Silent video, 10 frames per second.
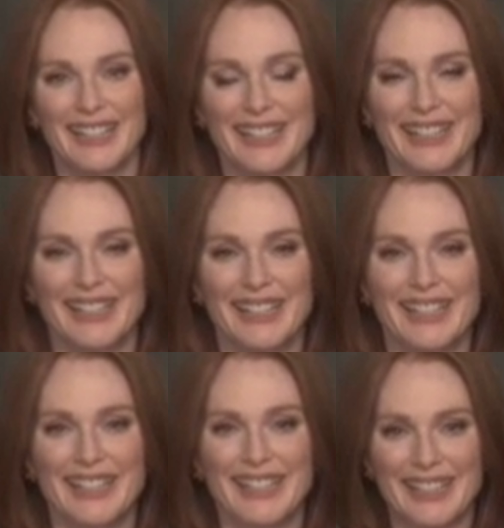
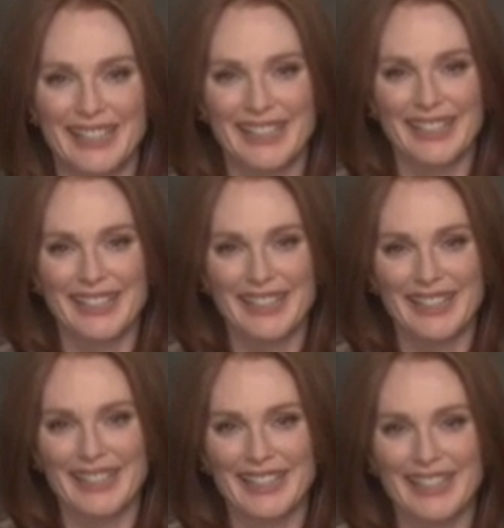
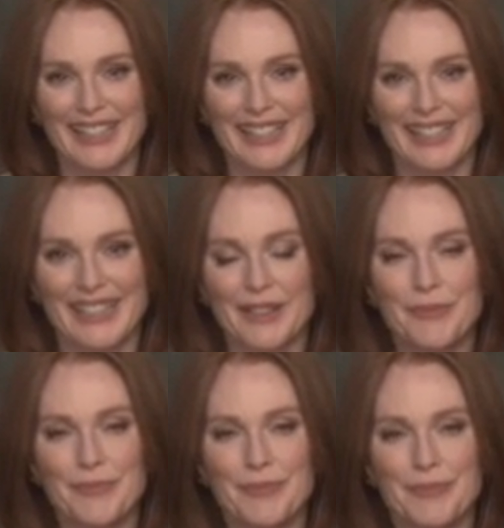
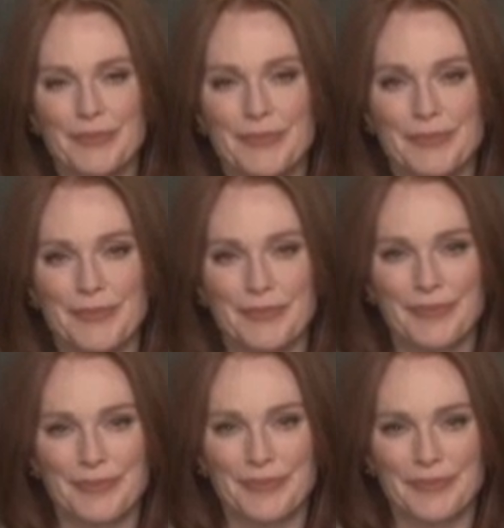
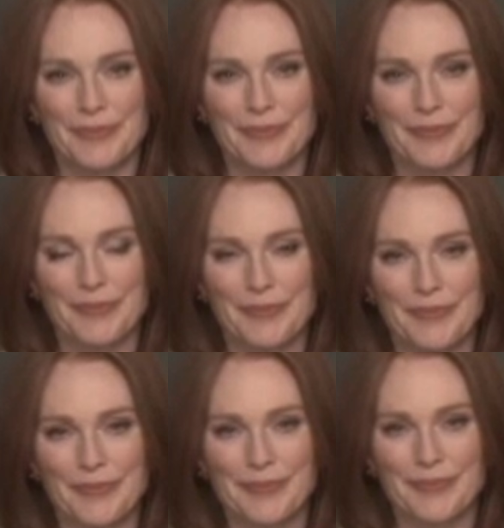
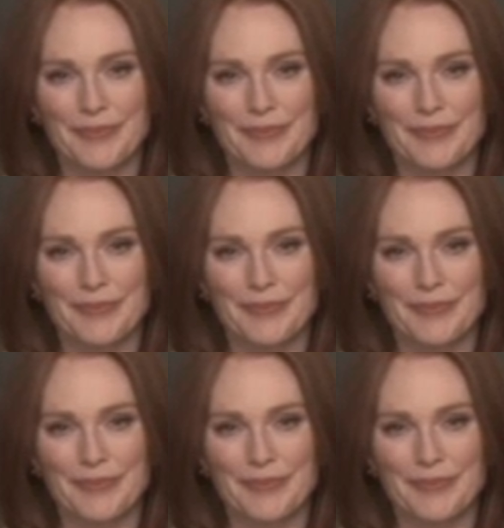[no speech]